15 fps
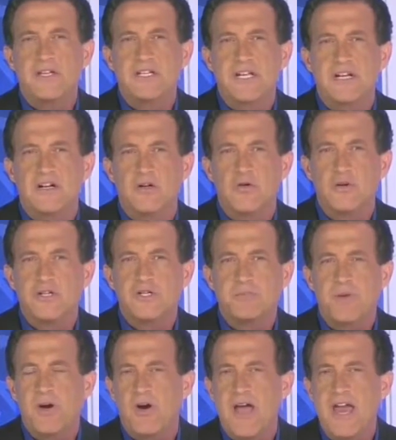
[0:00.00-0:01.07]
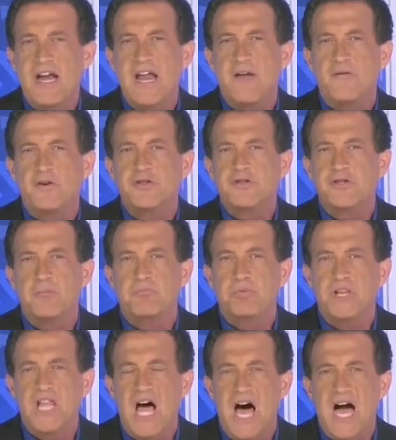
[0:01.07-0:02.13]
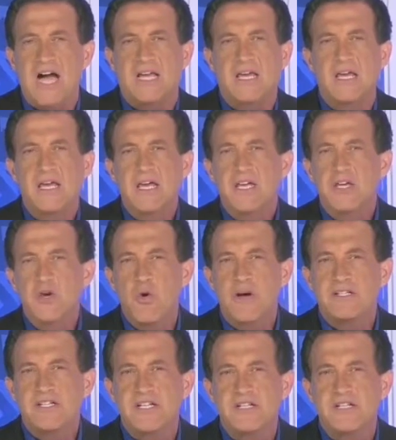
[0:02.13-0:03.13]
deal who has spearheaded efforts to block U.S.